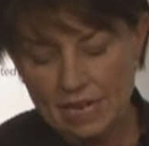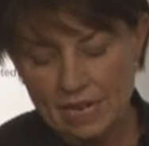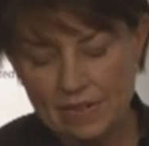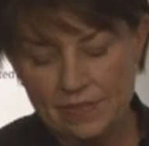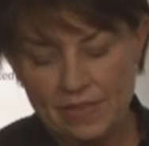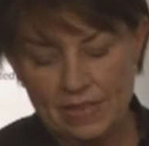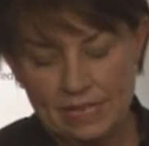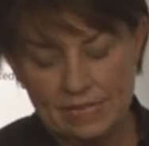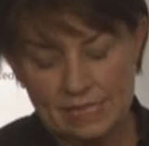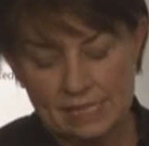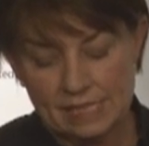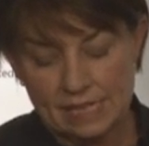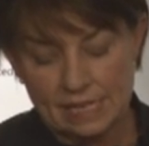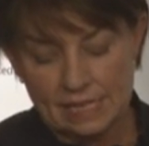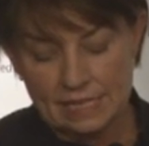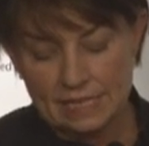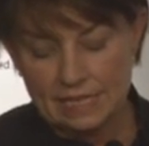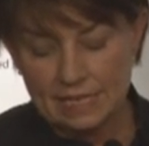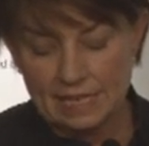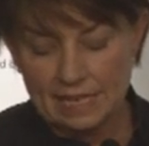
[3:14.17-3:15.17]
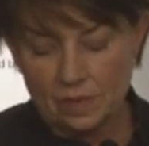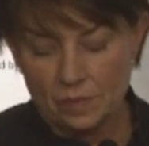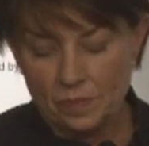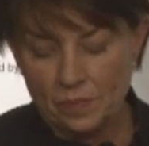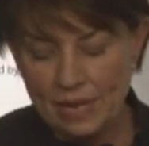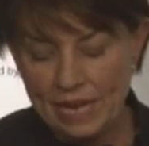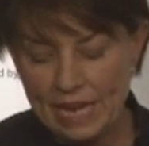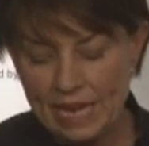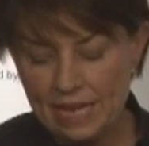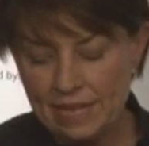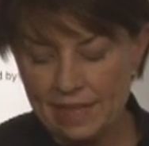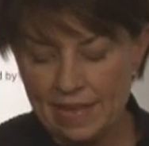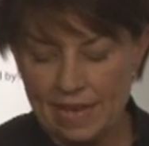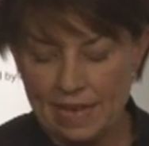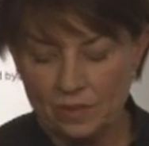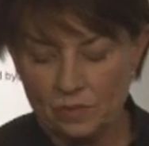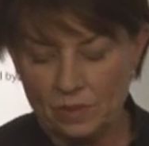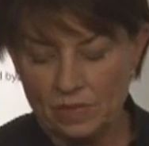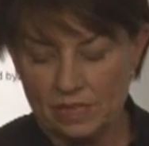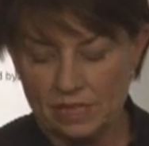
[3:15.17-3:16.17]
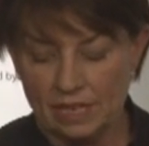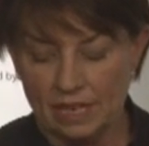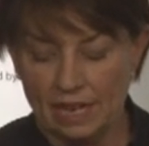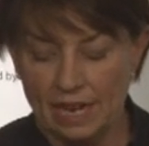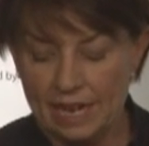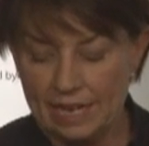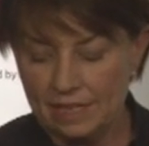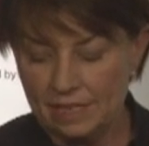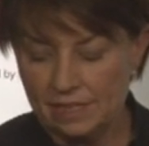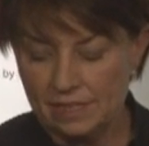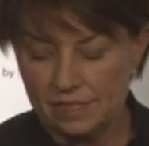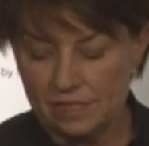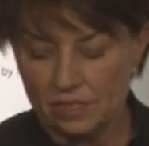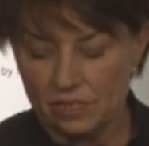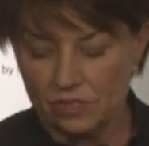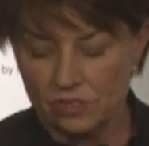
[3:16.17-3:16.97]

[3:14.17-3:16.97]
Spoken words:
and then said, compare that with the latest